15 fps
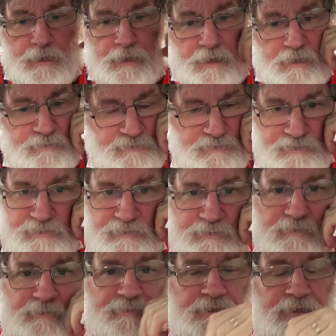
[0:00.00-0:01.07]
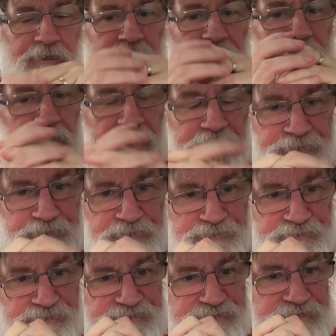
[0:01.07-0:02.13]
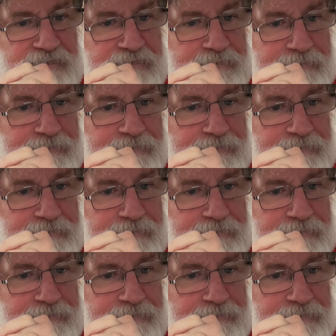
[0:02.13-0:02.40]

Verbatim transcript: I think The Guardian's